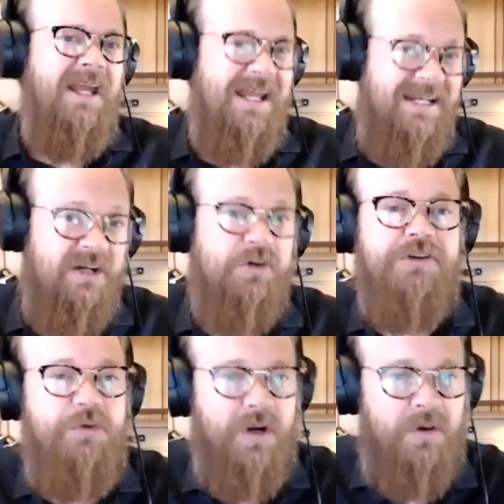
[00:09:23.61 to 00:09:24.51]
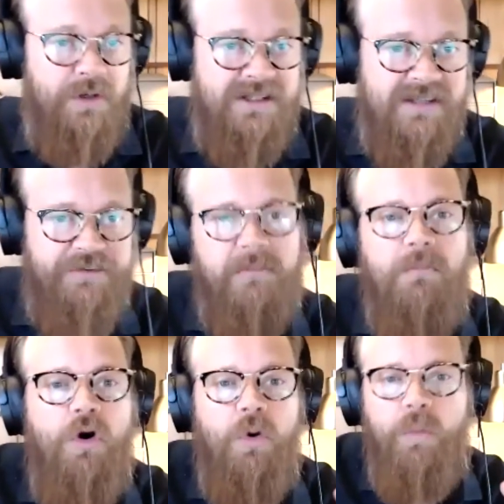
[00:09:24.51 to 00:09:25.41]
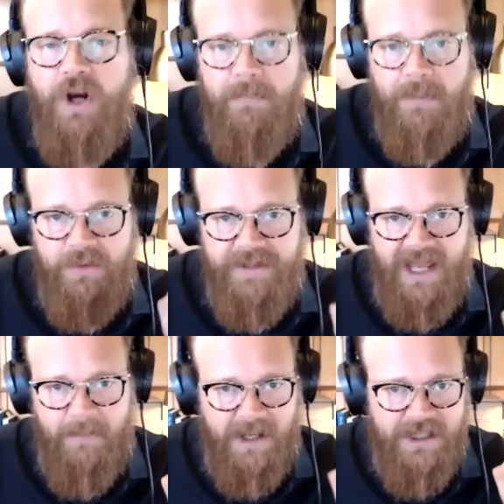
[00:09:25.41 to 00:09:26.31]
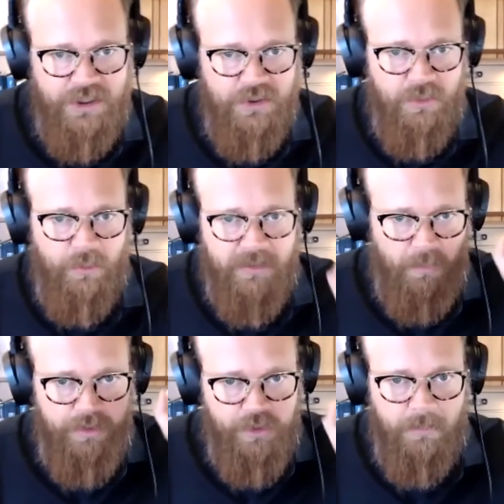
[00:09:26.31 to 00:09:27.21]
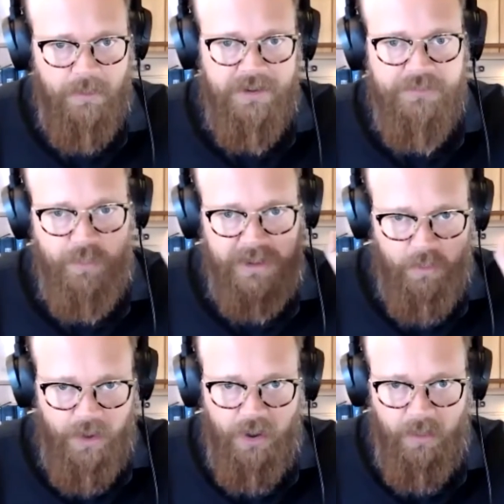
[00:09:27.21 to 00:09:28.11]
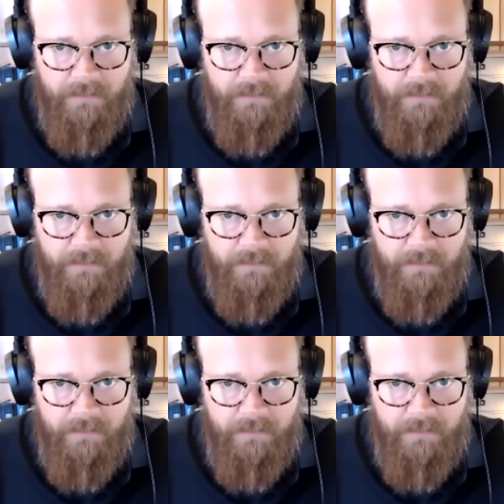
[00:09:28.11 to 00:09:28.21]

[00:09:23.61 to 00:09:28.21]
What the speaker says: And here's a direct quote. He says, the more we are mown down by you, the more numerous we grow.